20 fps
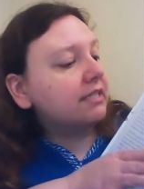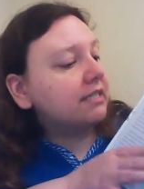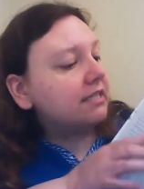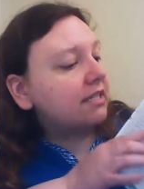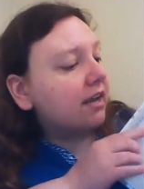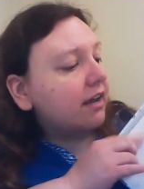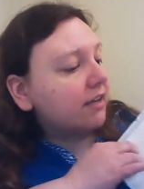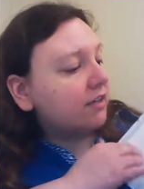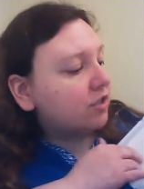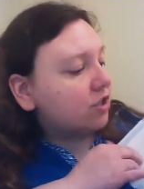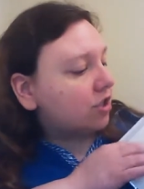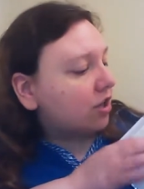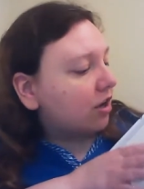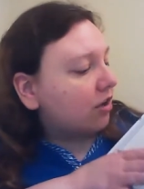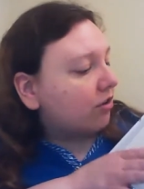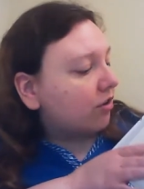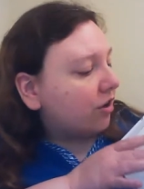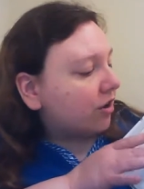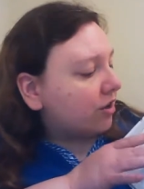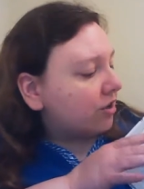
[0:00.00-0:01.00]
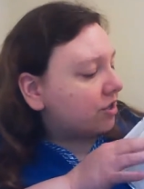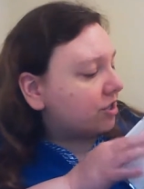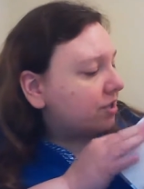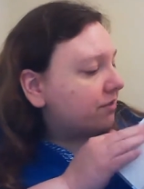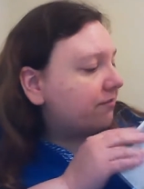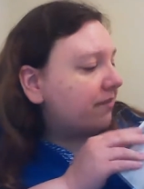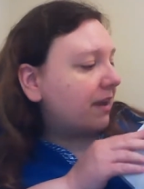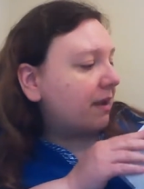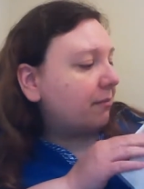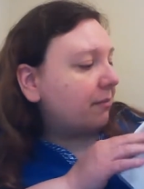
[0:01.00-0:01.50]
such a large
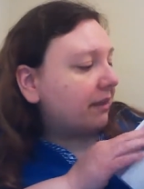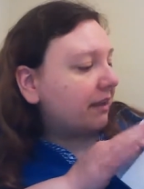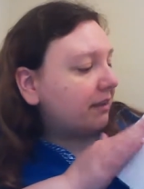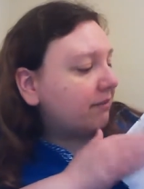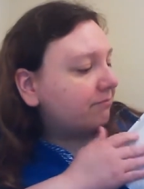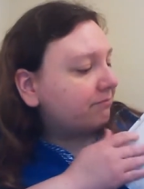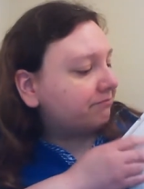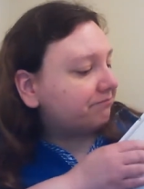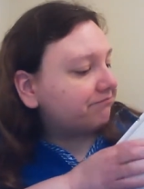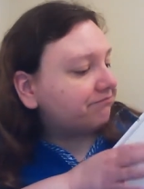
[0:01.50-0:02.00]
family,